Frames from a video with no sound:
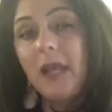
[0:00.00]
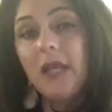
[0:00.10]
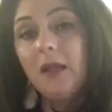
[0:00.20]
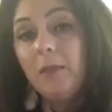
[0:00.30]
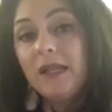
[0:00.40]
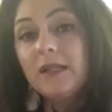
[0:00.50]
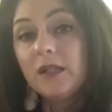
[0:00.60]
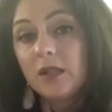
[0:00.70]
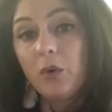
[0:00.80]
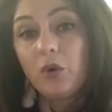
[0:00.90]
and the
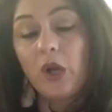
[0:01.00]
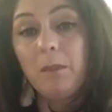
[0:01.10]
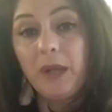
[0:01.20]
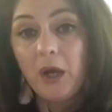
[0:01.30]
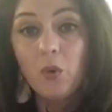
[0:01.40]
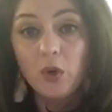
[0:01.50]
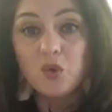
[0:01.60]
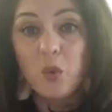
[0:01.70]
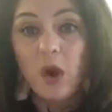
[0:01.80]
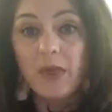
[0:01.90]
business owner can pick
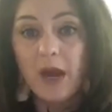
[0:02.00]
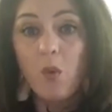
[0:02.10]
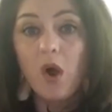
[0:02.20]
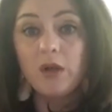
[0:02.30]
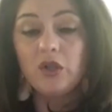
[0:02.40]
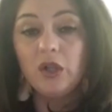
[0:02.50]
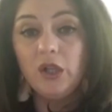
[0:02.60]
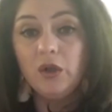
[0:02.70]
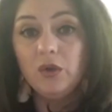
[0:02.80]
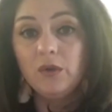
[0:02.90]
which one they want to
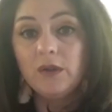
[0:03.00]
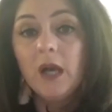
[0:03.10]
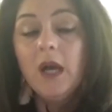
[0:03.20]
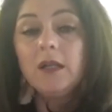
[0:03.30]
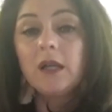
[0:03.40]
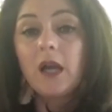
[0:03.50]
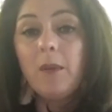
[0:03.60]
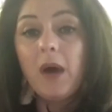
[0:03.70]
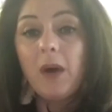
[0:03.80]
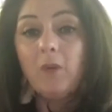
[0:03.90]
use to
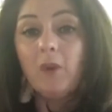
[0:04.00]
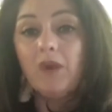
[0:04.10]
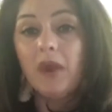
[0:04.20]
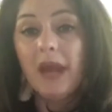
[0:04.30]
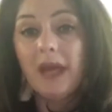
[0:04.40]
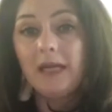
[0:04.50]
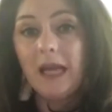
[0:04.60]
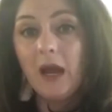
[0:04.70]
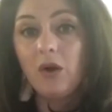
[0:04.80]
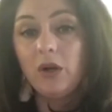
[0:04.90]
come up with the head
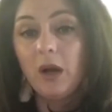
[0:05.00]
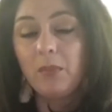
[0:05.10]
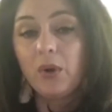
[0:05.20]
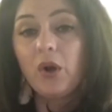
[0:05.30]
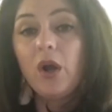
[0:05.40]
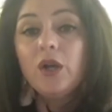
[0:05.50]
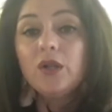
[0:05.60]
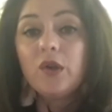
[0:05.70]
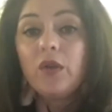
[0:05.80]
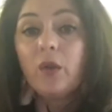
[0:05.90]
count number
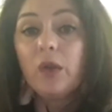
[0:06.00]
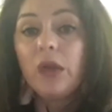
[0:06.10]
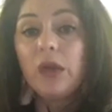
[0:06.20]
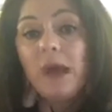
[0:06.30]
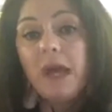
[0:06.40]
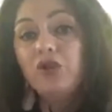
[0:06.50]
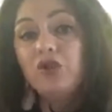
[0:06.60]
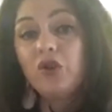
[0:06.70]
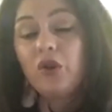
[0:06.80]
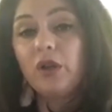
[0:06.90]
so that we can make
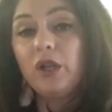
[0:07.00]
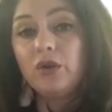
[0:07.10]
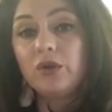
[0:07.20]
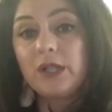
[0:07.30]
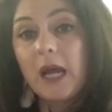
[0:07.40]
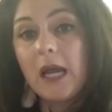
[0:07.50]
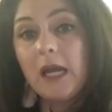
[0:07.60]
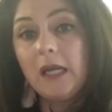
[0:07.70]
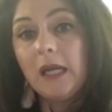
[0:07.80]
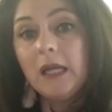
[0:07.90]
sure that you're
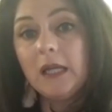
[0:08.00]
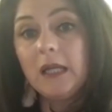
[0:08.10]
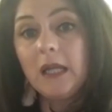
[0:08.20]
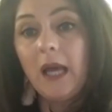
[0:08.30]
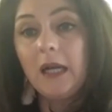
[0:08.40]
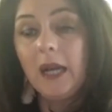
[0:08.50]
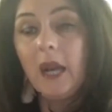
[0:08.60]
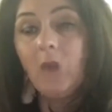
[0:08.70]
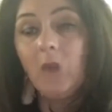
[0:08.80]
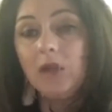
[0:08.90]
staying in the head
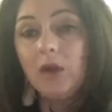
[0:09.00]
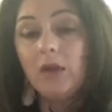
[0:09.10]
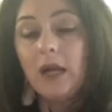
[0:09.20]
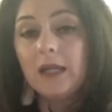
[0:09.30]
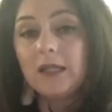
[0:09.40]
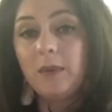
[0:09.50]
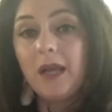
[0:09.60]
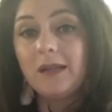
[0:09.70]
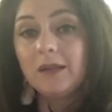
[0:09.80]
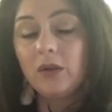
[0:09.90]
count window that
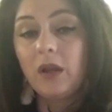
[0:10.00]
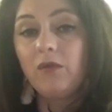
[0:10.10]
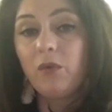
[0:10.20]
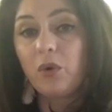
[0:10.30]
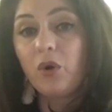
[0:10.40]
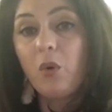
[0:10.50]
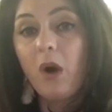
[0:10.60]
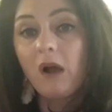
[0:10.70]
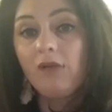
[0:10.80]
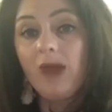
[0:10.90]
SBA is looking for to
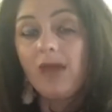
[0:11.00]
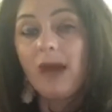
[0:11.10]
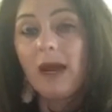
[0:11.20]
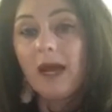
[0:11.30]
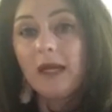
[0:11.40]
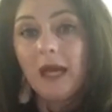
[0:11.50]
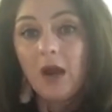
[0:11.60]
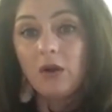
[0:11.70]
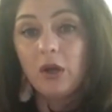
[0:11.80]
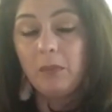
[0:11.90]
qualify that head
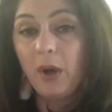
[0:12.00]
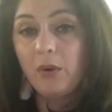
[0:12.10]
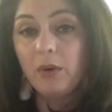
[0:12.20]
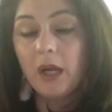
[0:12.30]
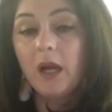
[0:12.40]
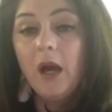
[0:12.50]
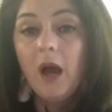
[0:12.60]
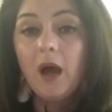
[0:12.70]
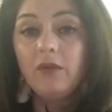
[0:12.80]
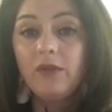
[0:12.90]
count component
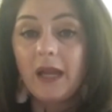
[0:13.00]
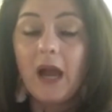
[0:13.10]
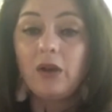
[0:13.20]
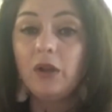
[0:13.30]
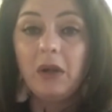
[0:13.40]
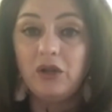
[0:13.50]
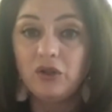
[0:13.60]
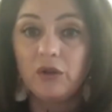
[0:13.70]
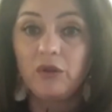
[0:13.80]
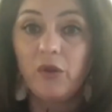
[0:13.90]
of the
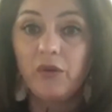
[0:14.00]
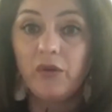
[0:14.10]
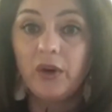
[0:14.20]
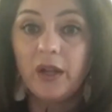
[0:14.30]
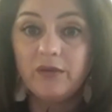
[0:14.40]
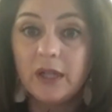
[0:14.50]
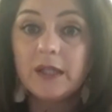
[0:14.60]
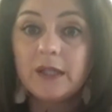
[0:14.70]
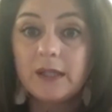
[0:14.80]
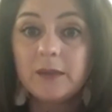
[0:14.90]
calculation for
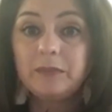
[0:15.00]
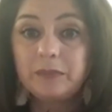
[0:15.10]
forgiveness.